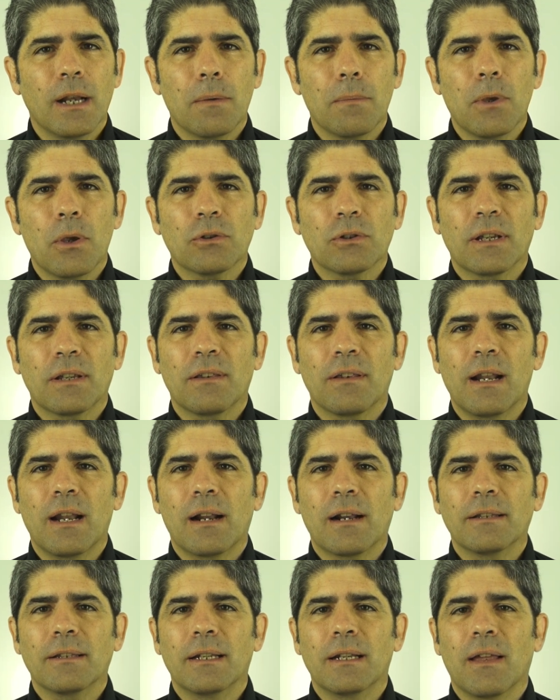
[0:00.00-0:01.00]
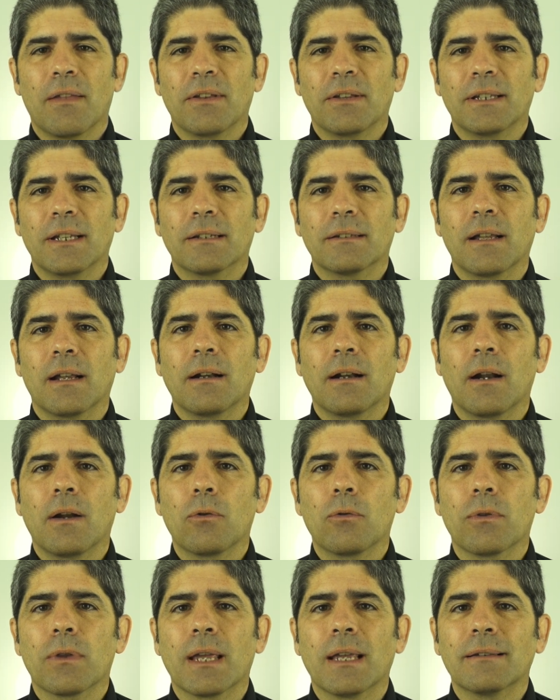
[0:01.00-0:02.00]
Nerve cells in the retina
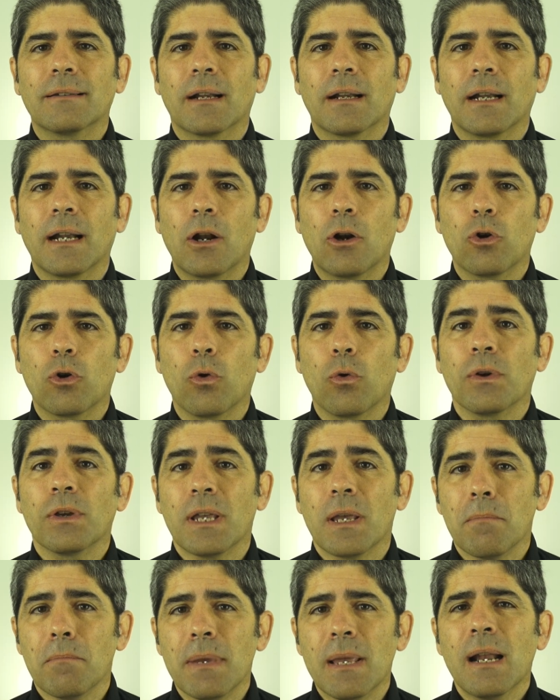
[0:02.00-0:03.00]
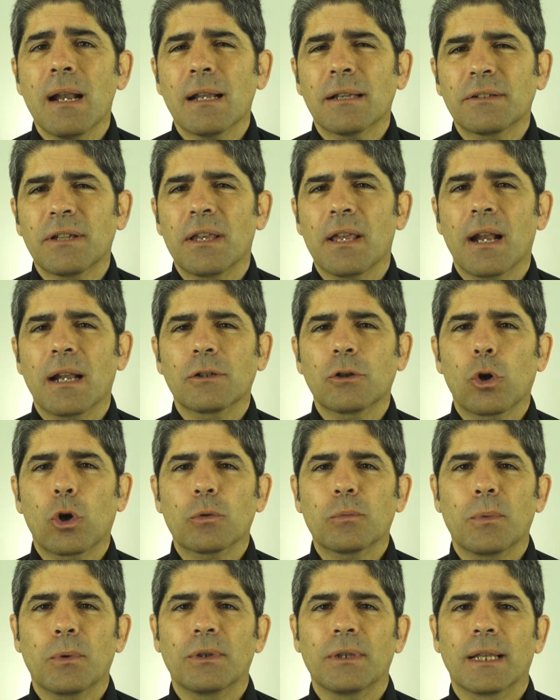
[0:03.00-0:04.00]
detect light entering the eye and send
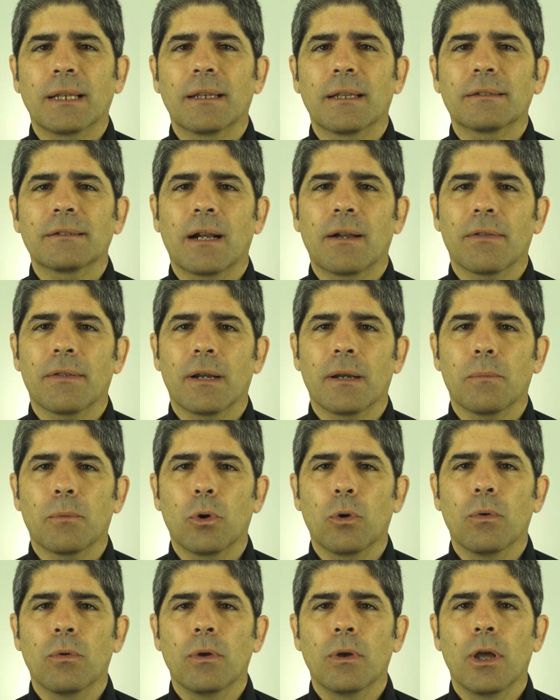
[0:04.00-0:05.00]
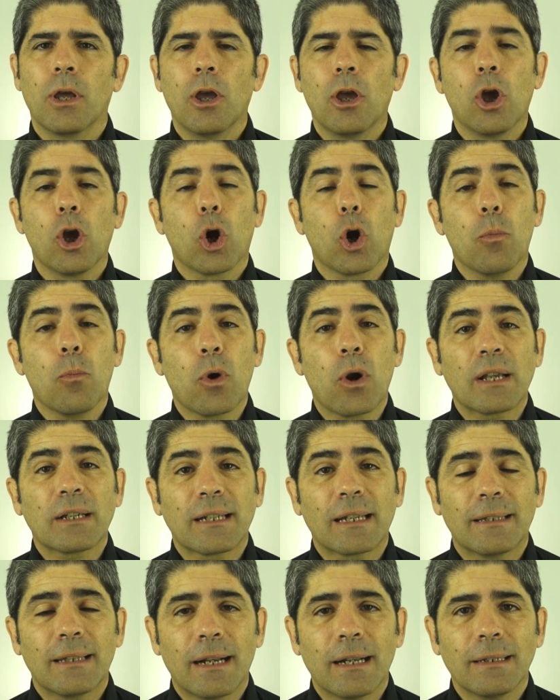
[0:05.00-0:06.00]
signals to the brain. Because
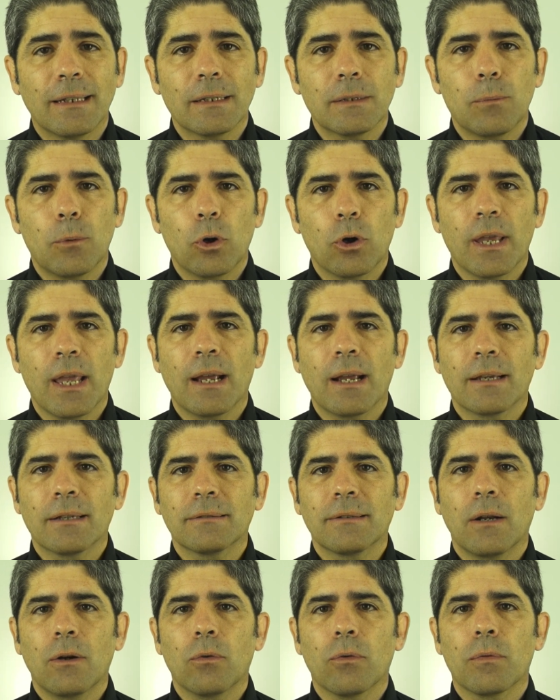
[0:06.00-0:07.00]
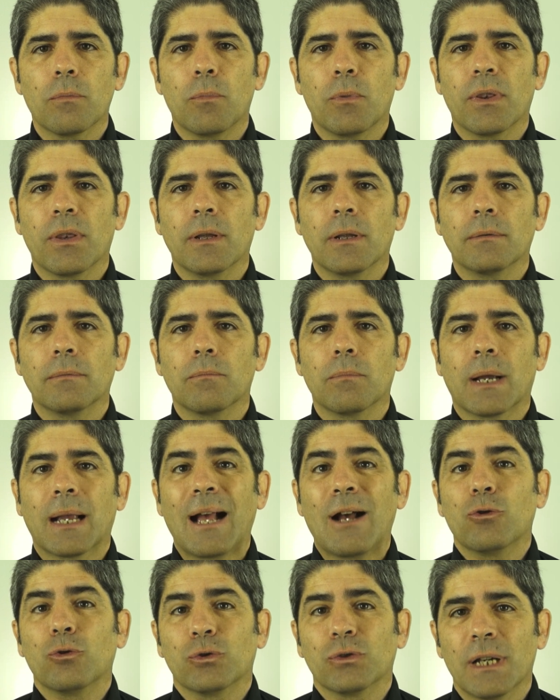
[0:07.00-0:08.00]
cataracts block this light, they can
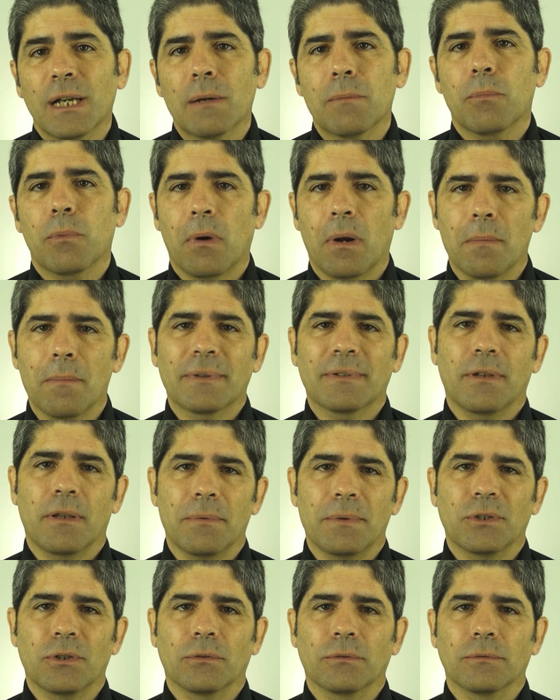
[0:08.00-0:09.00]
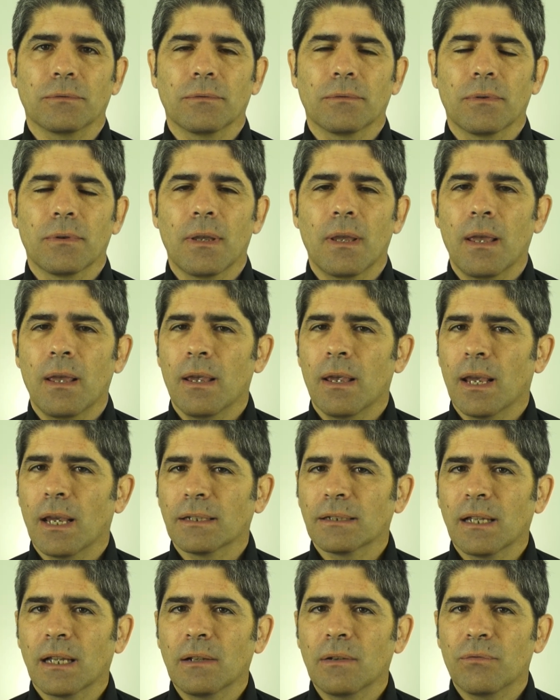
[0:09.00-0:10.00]
cause vision problems.
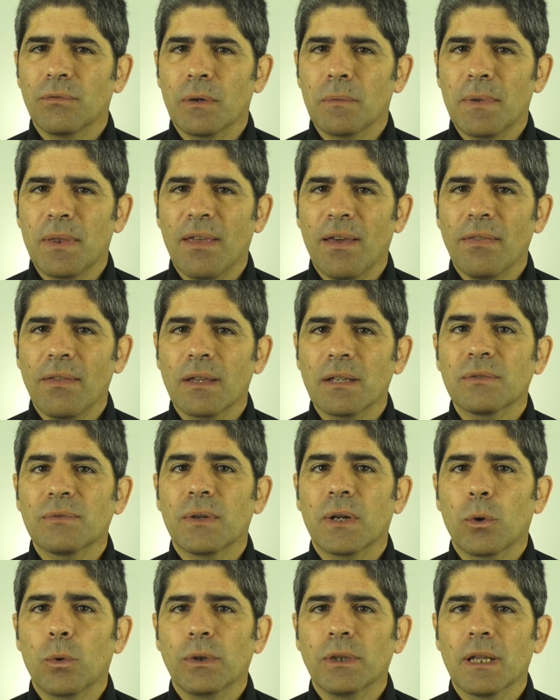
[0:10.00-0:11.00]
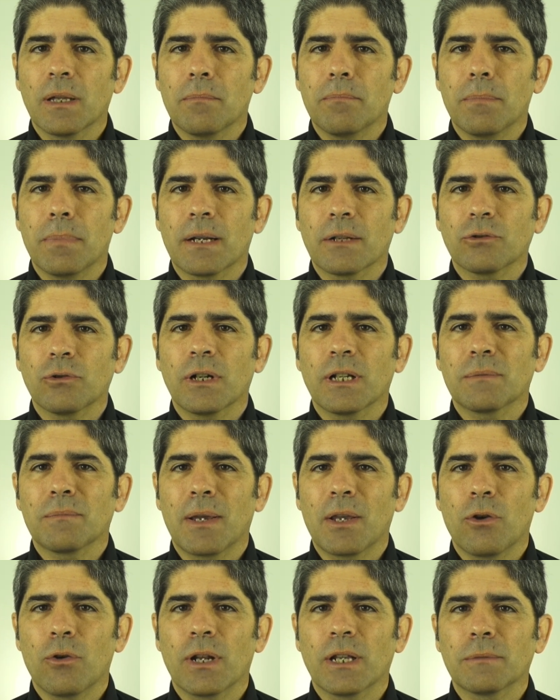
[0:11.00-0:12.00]
This disease is common in older people.